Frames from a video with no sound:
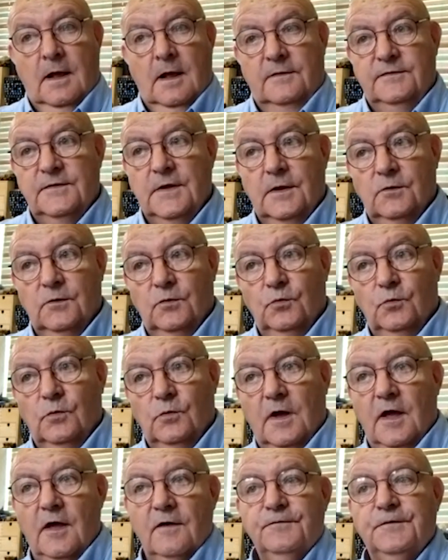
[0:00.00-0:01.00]
Now,
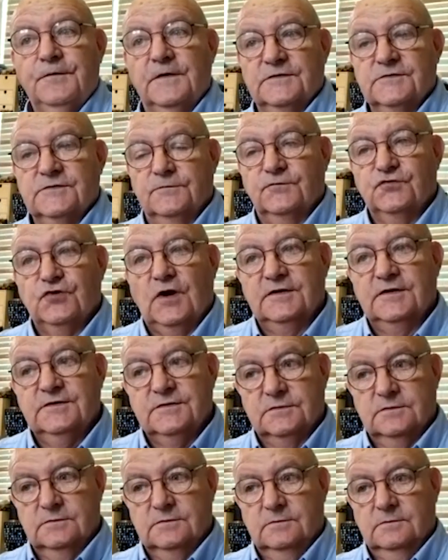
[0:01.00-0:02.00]
Airfix have tried
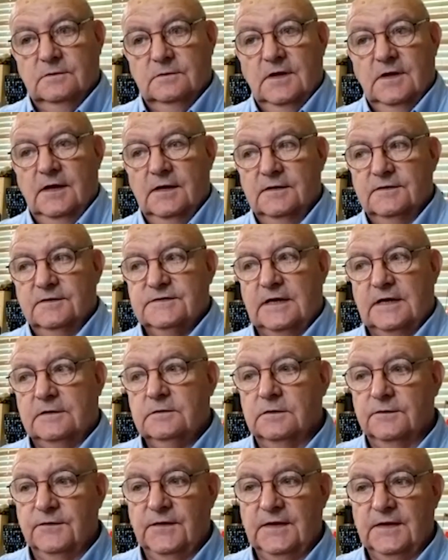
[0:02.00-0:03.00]
to
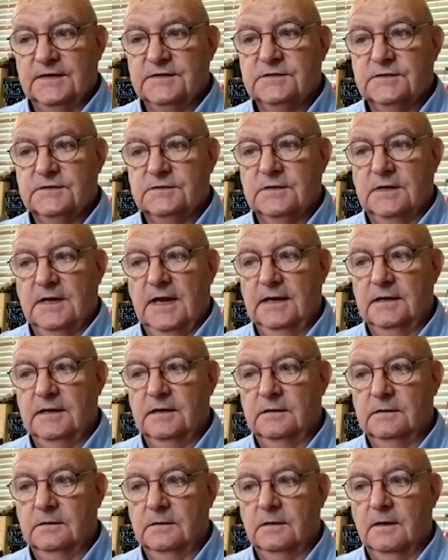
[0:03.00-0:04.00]
tackle this
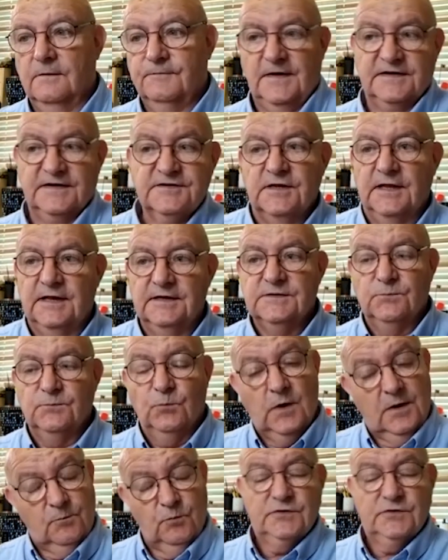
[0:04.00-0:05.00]
in a fascinating
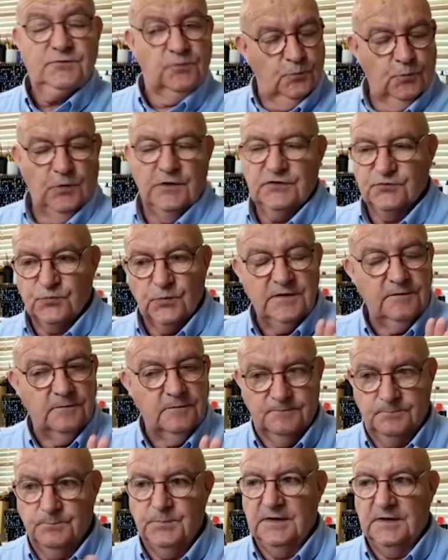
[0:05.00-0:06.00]
way, which we've
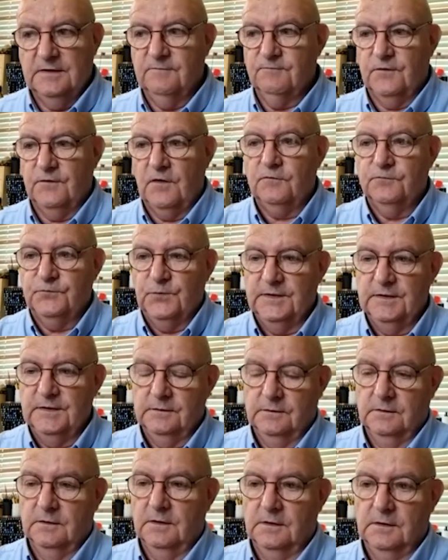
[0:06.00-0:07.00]
been involved with
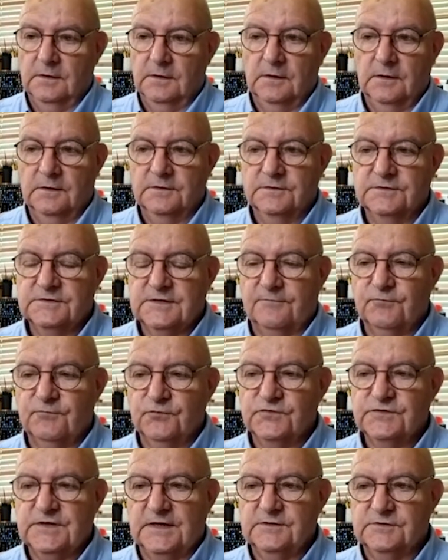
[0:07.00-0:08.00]
at
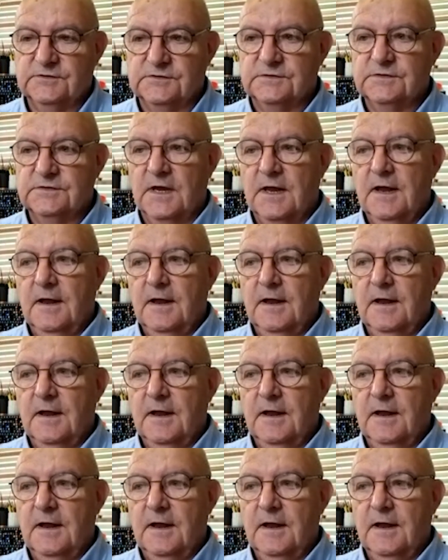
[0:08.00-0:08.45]
several stages.